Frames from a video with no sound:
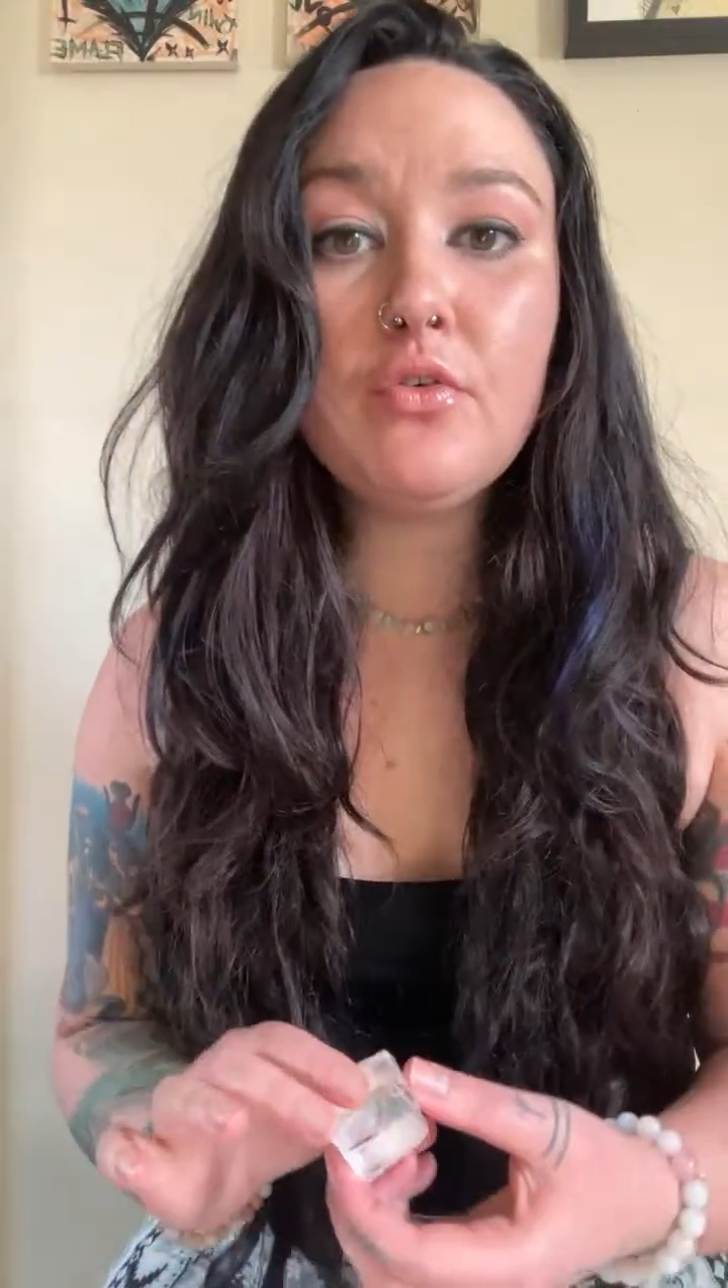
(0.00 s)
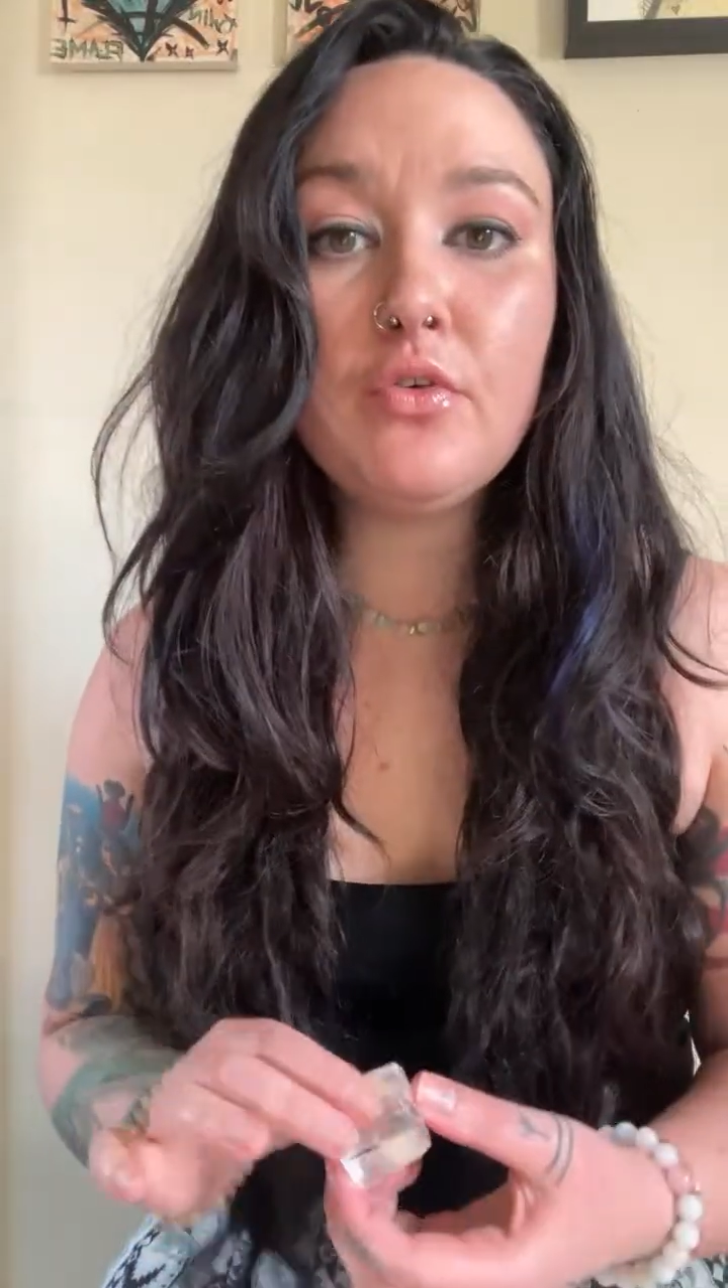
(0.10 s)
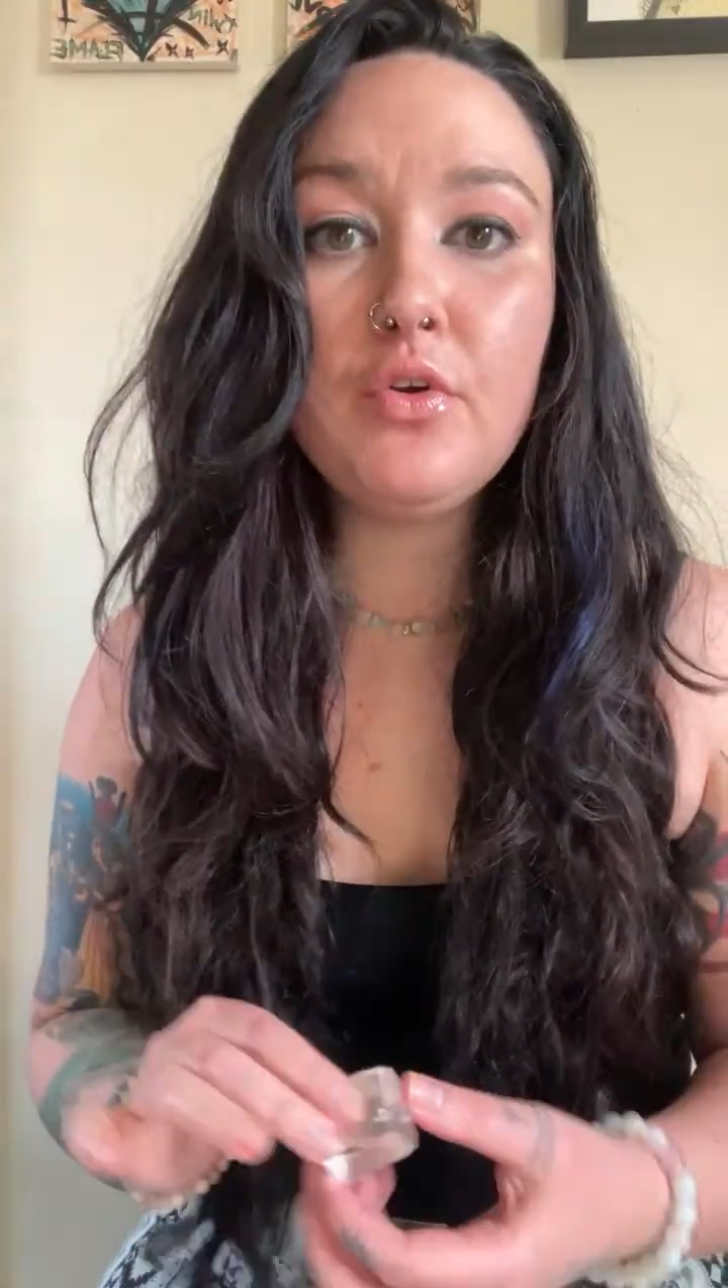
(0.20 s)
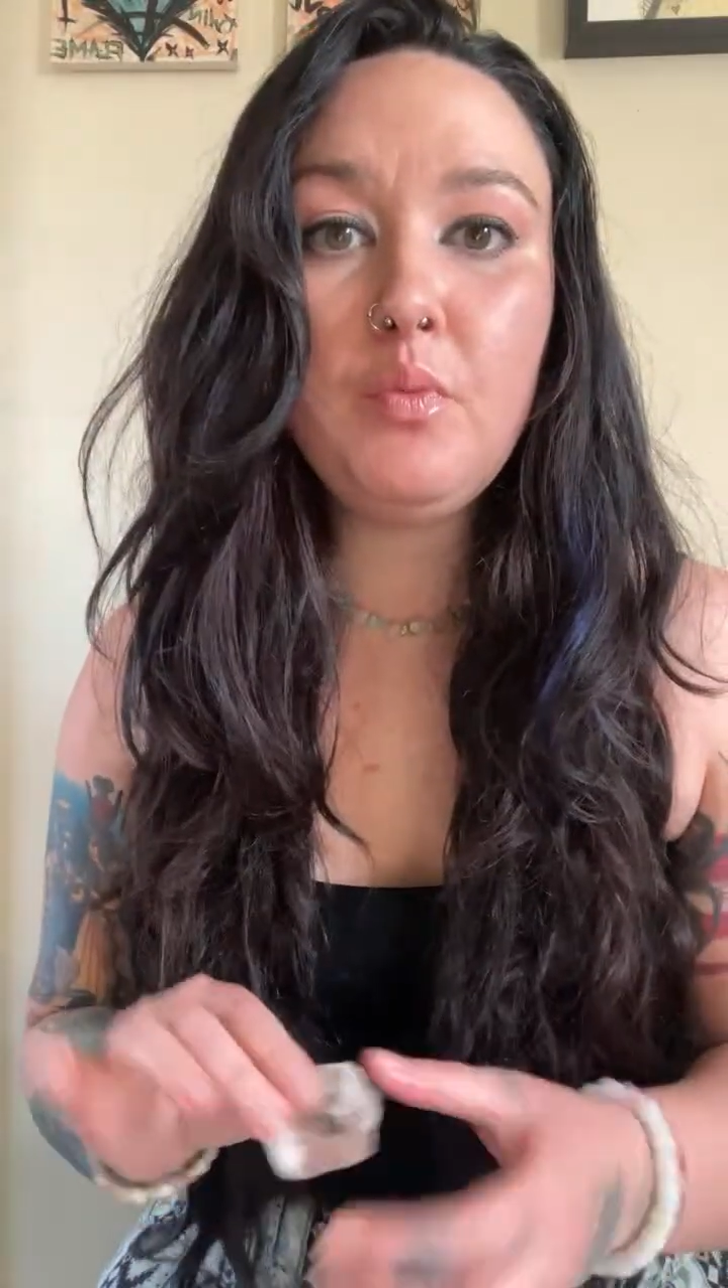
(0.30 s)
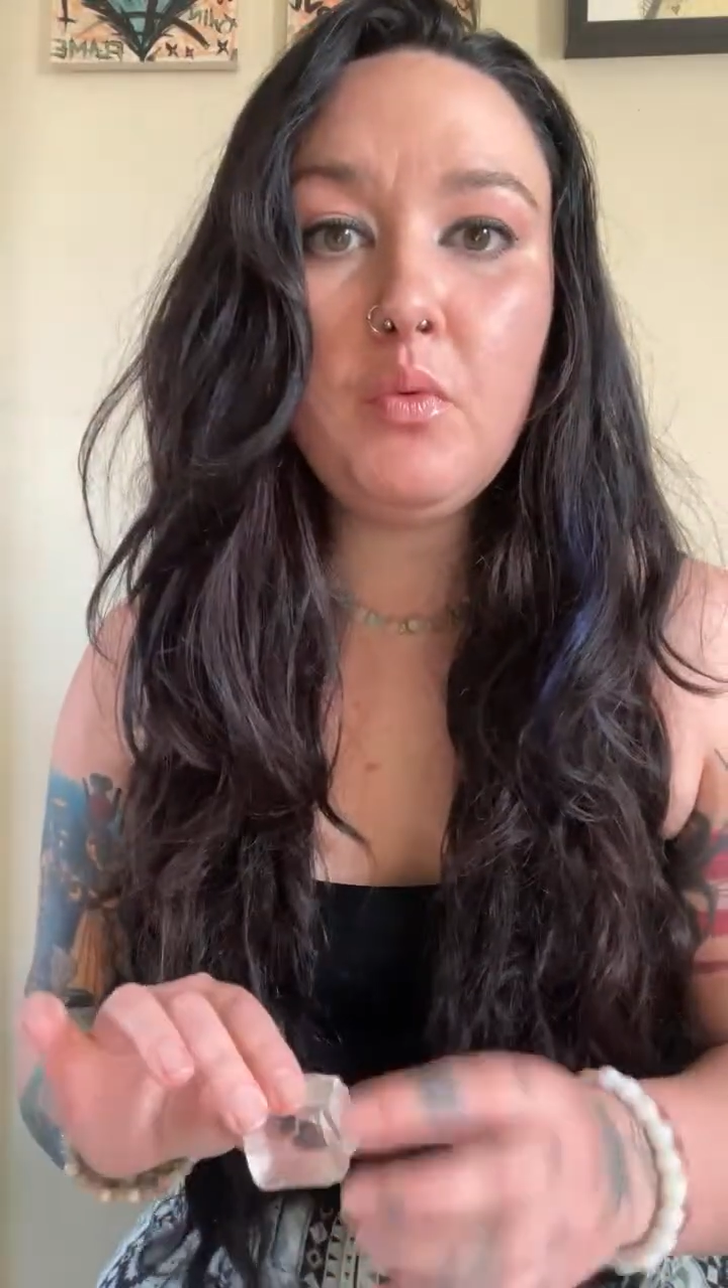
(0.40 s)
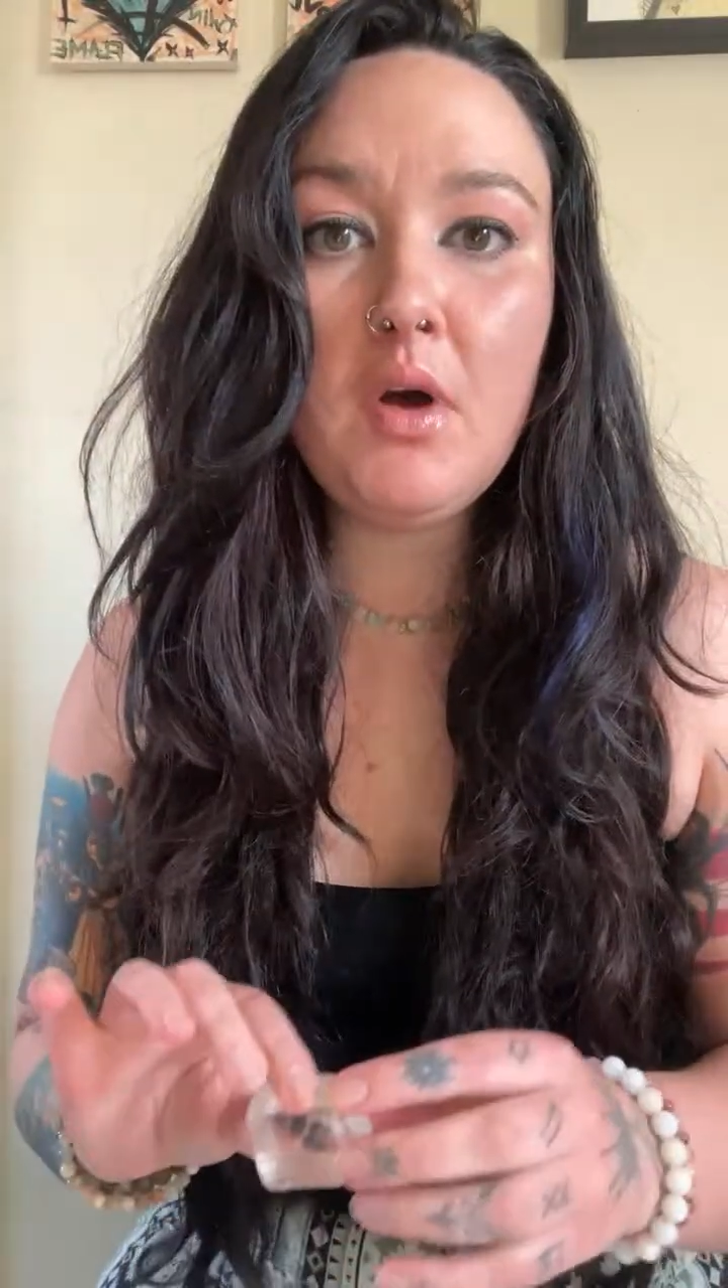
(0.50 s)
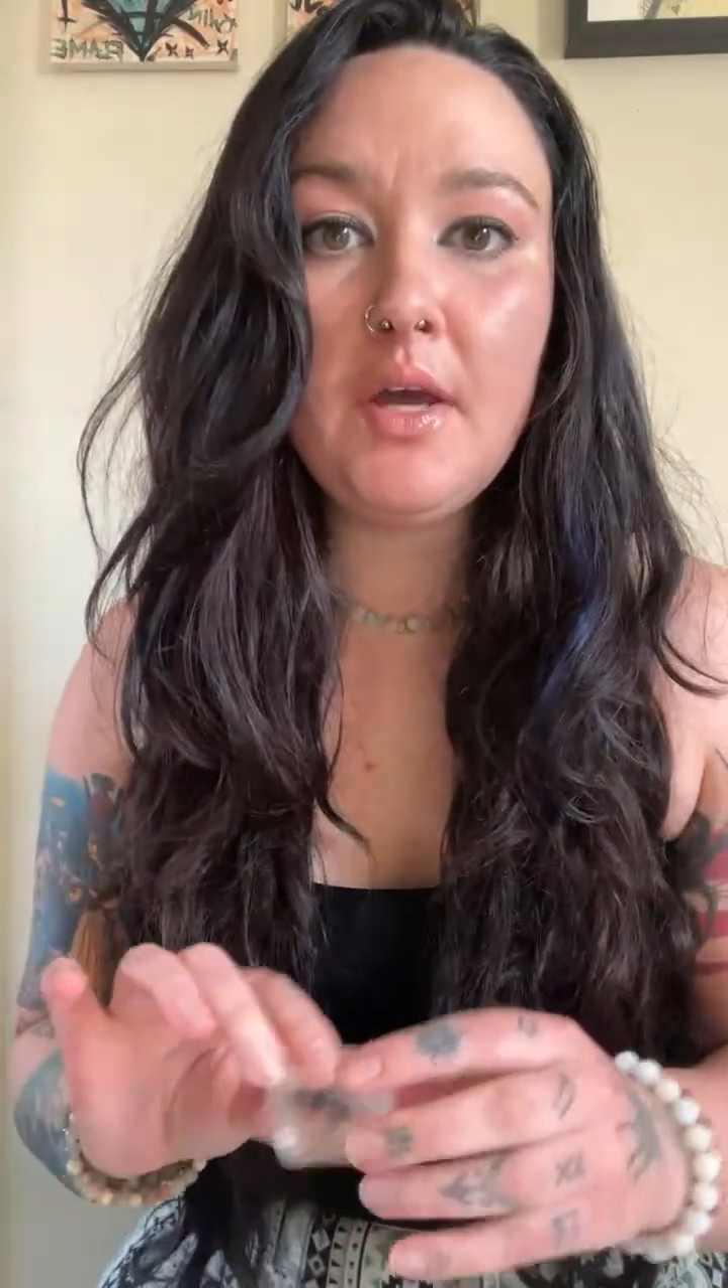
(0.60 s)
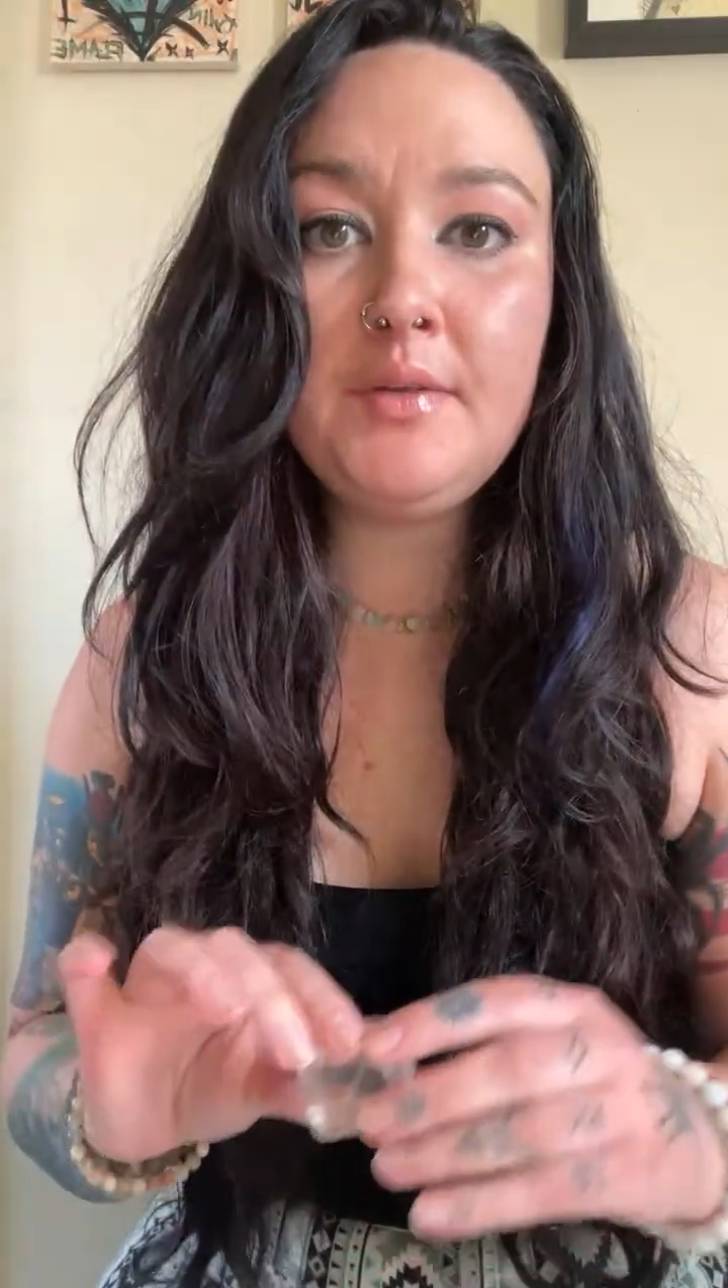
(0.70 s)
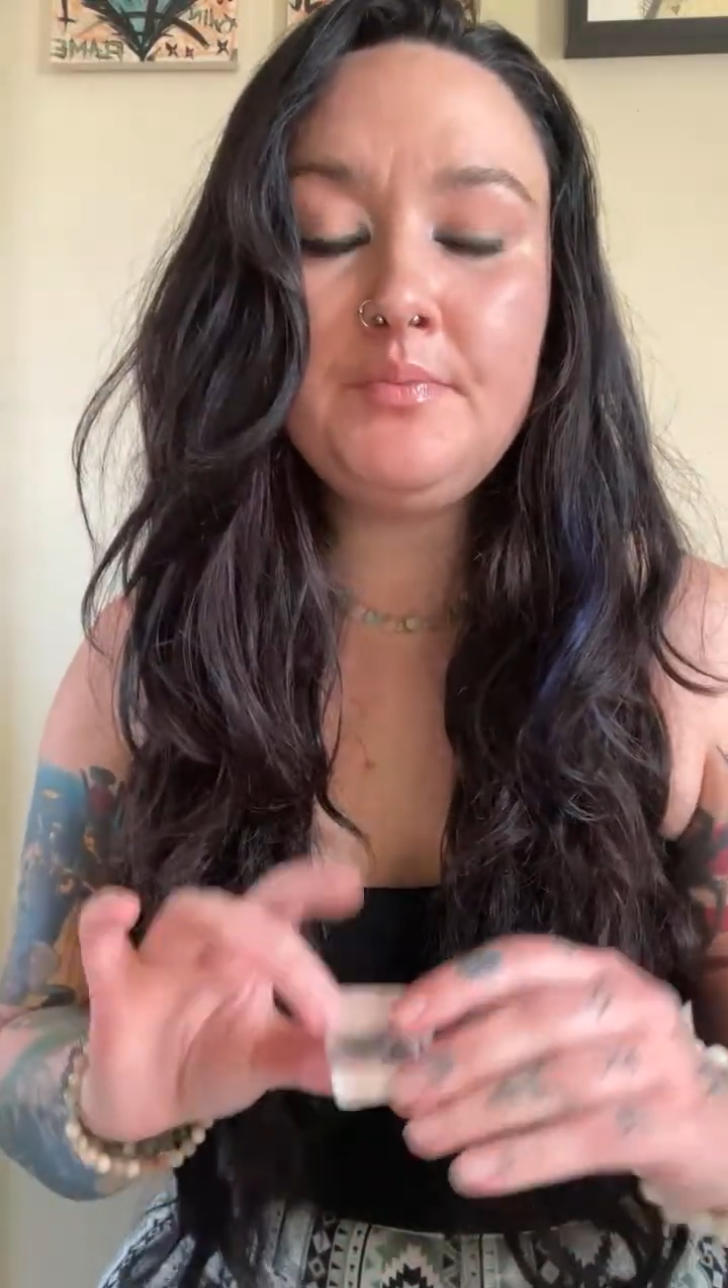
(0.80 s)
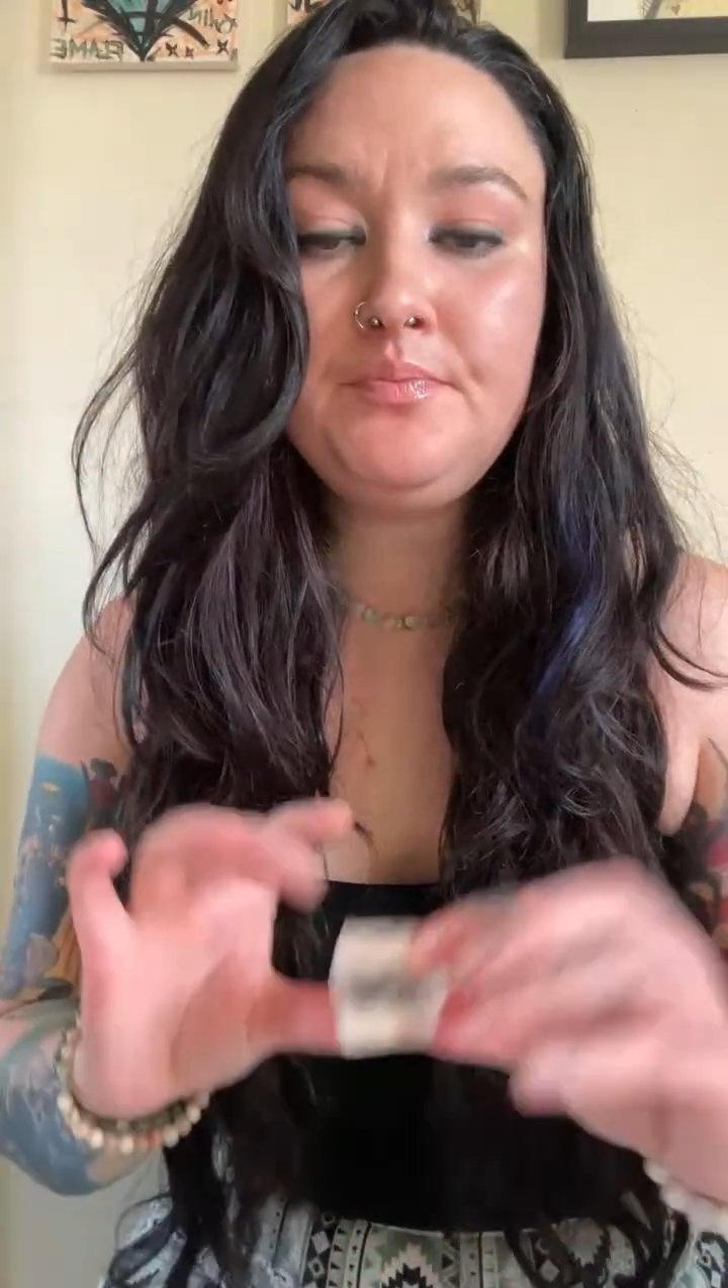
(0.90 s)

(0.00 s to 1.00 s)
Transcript: group 1